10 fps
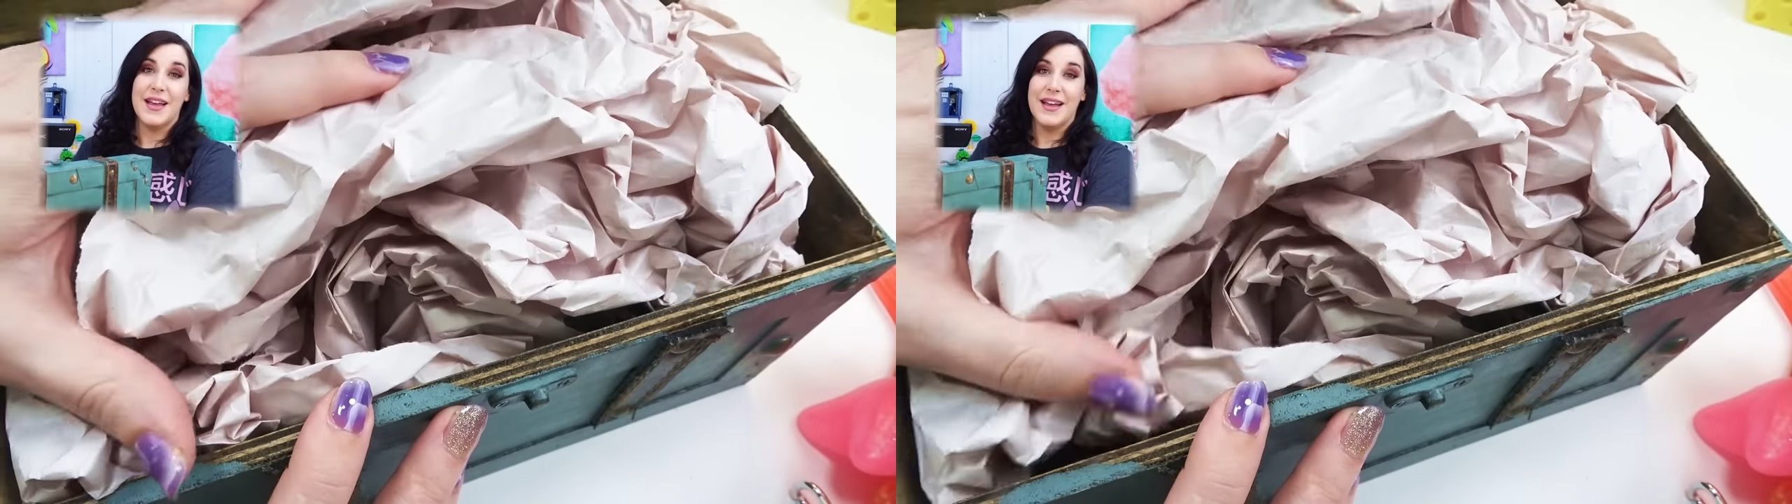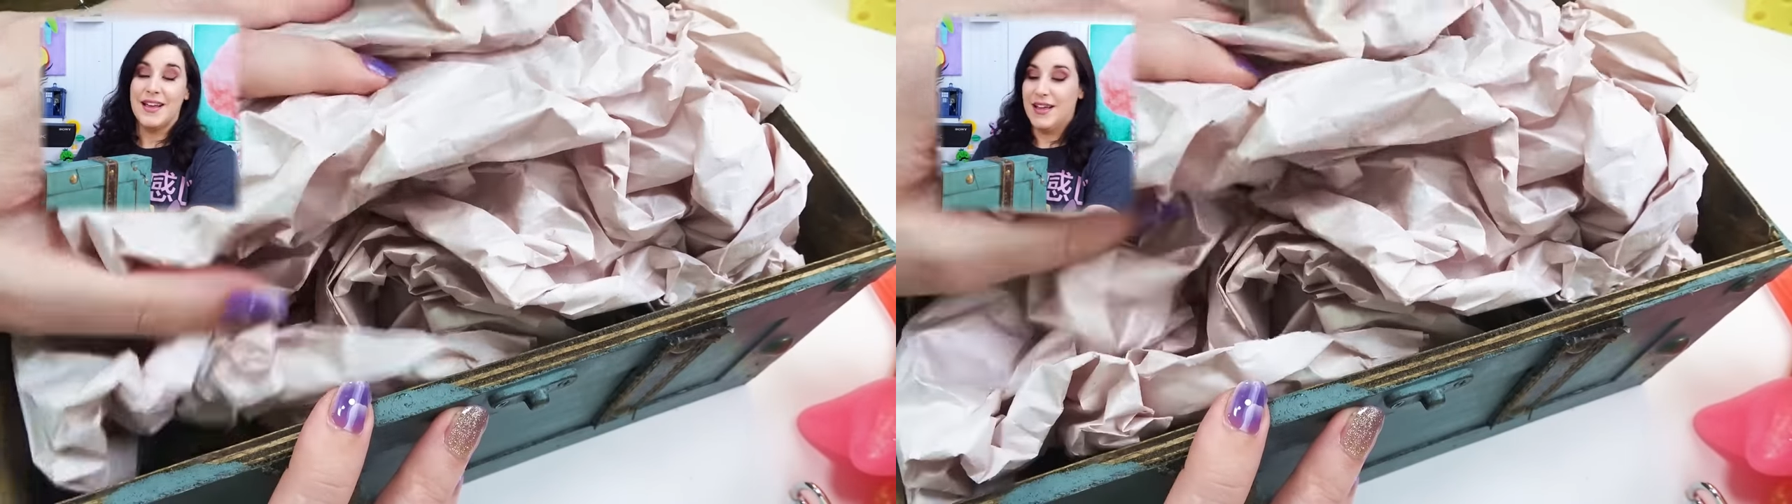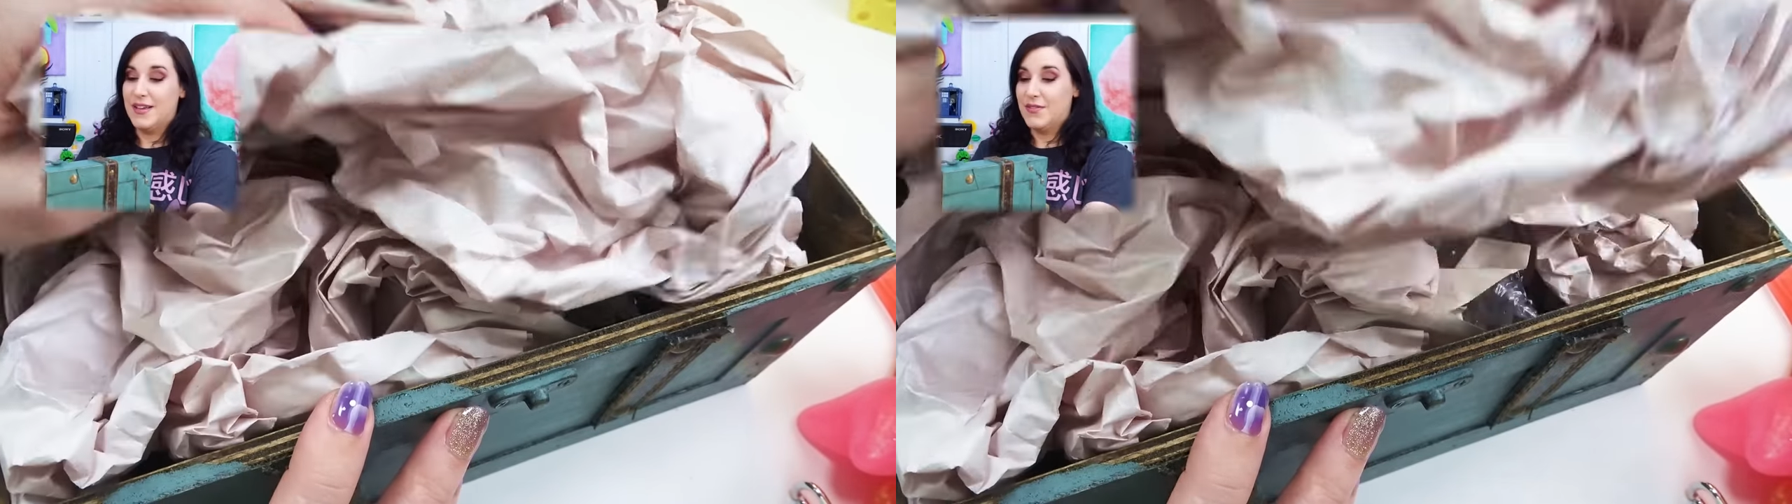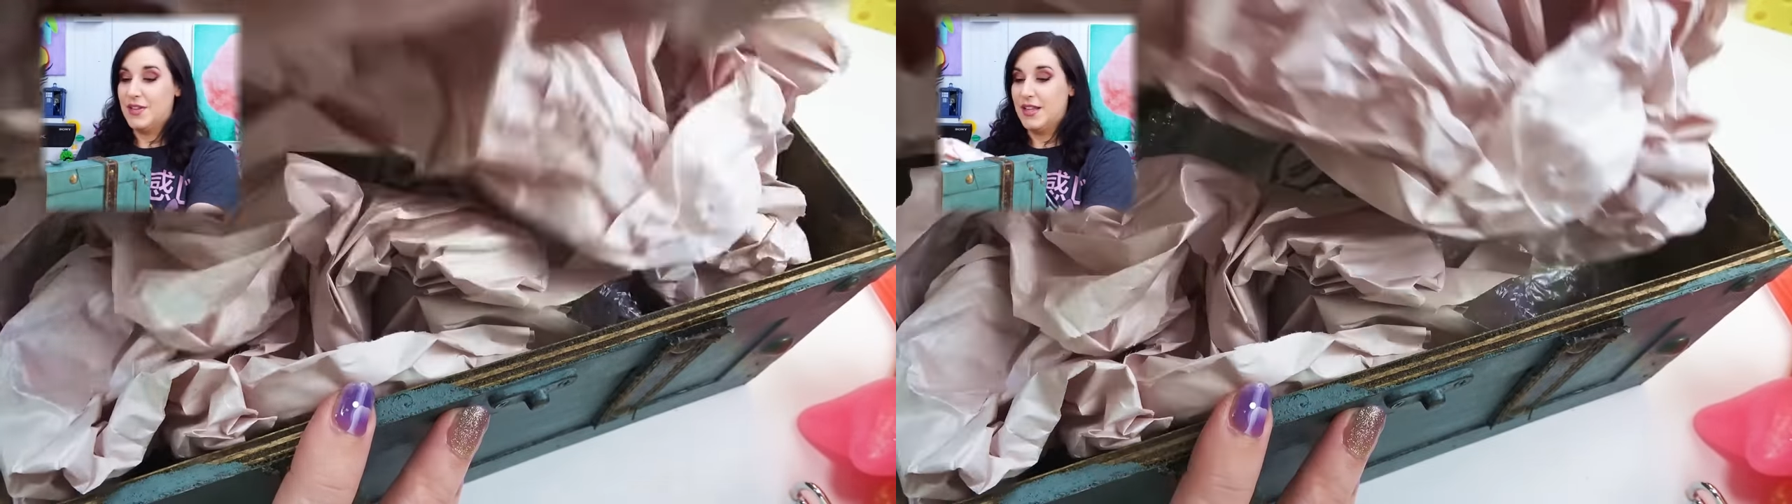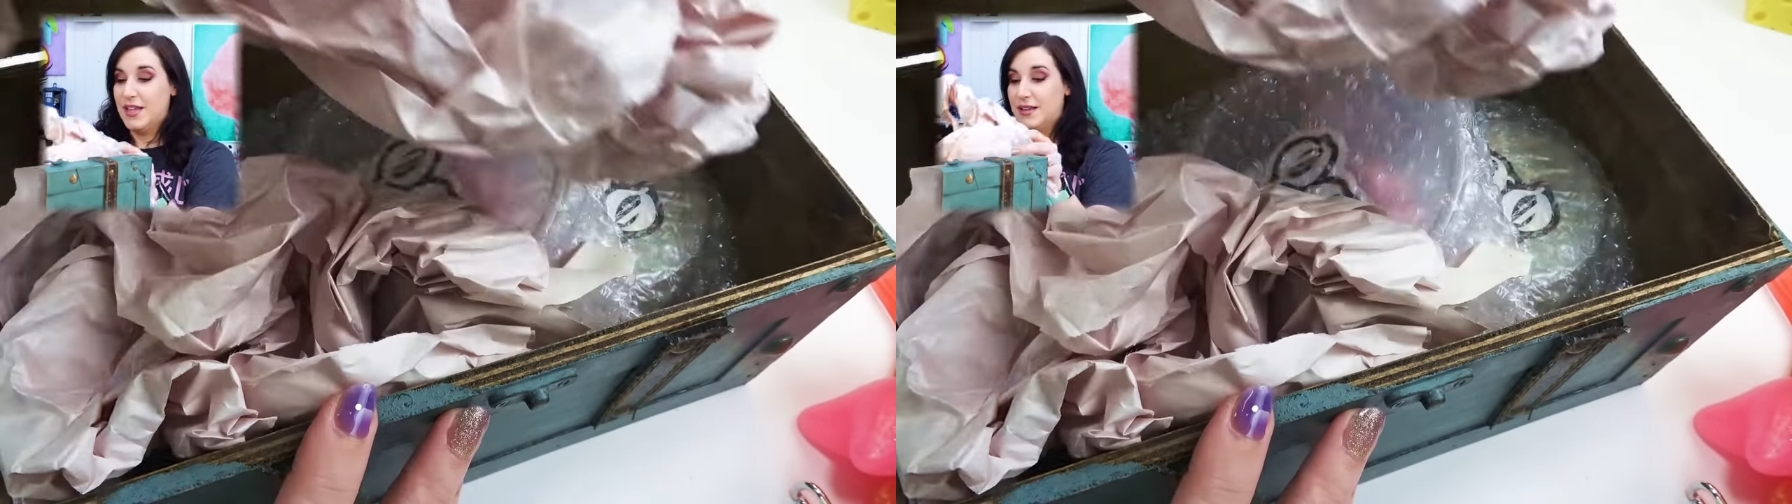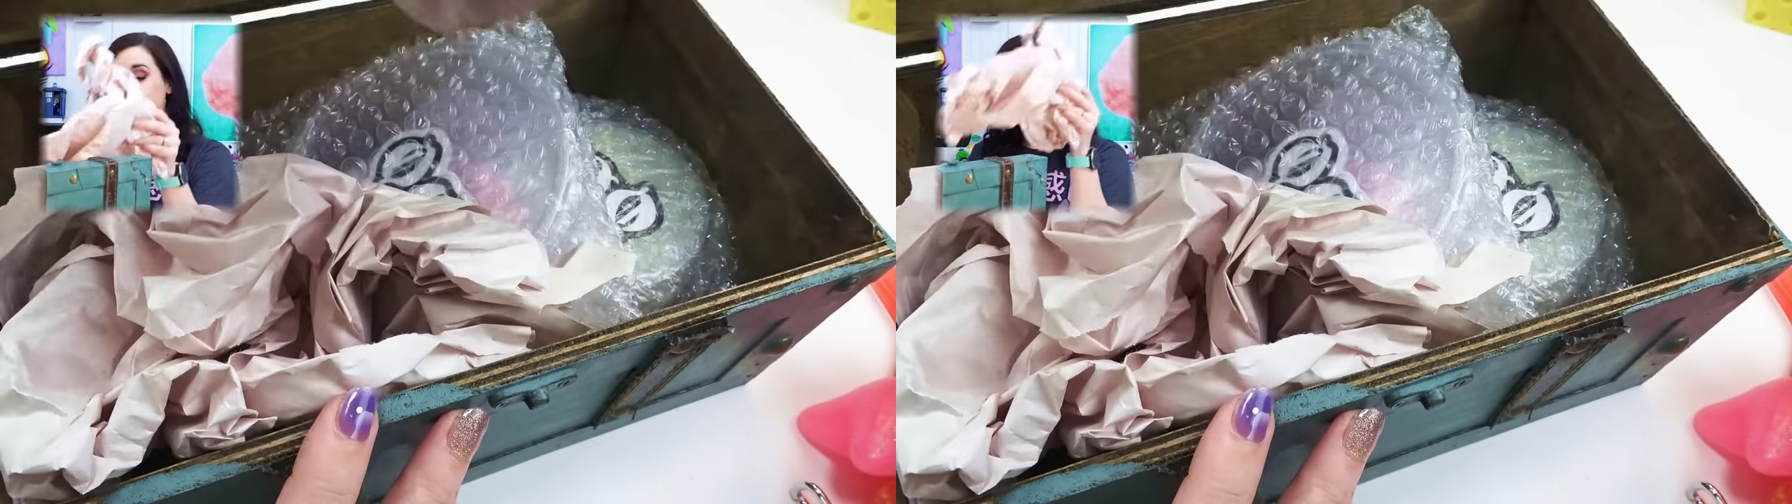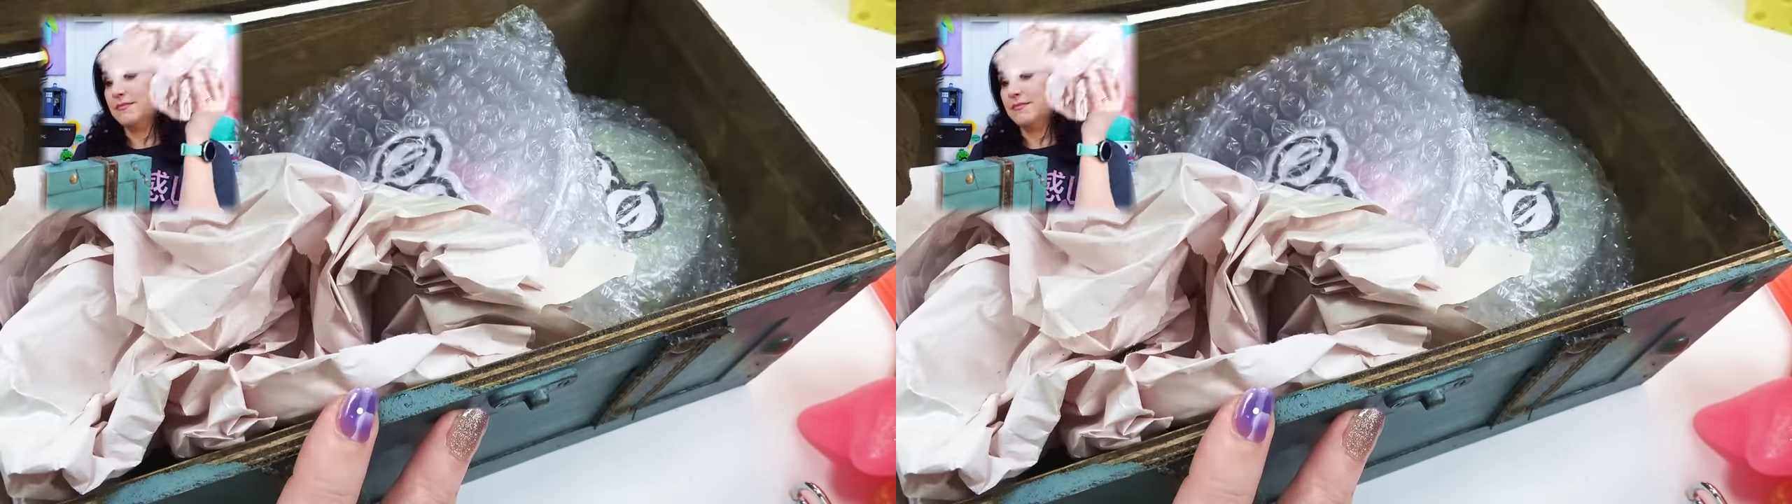feel like.